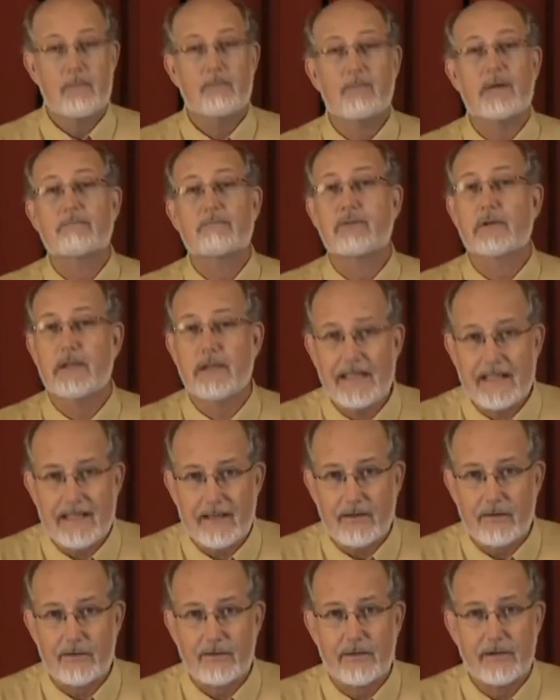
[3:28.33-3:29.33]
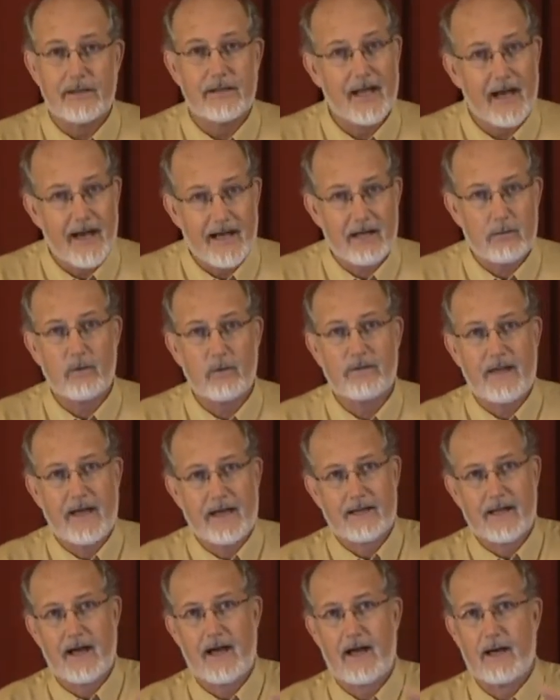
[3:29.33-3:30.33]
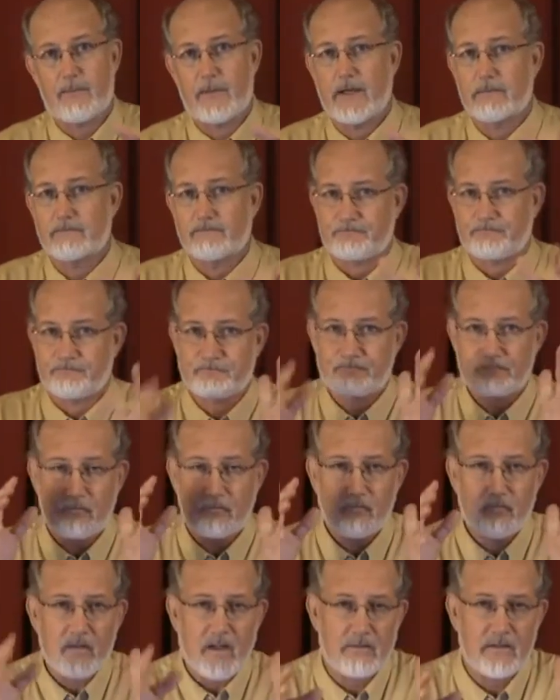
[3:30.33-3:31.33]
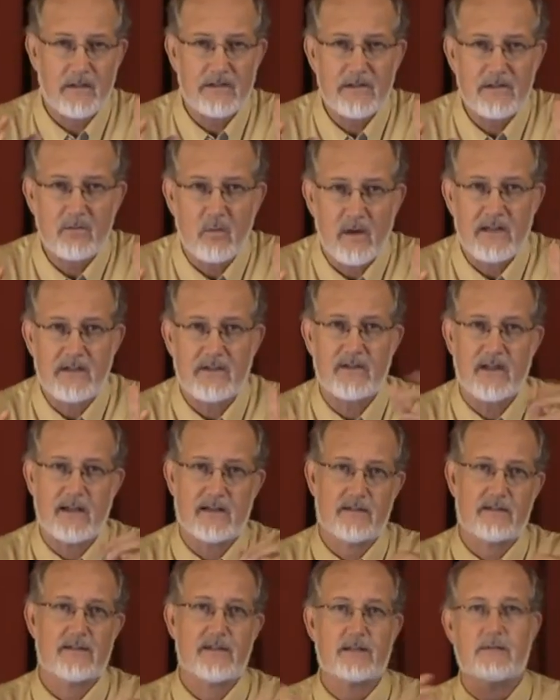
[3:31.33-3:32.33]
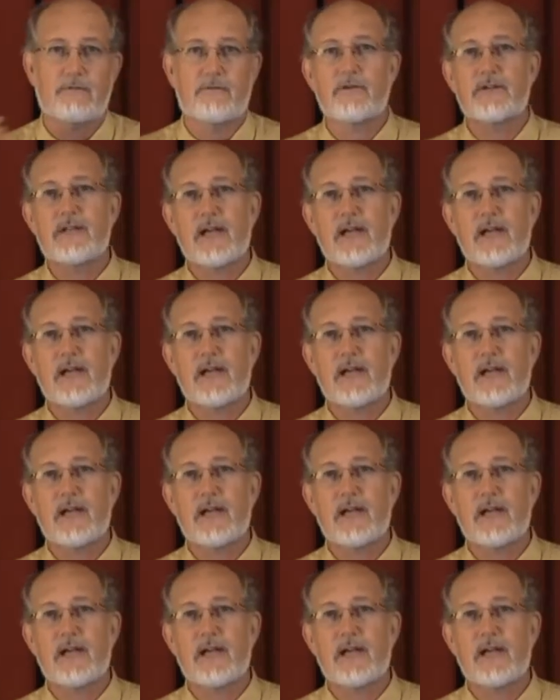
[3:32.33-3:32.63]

But please, not with that copy. This is what it says. It says, if you're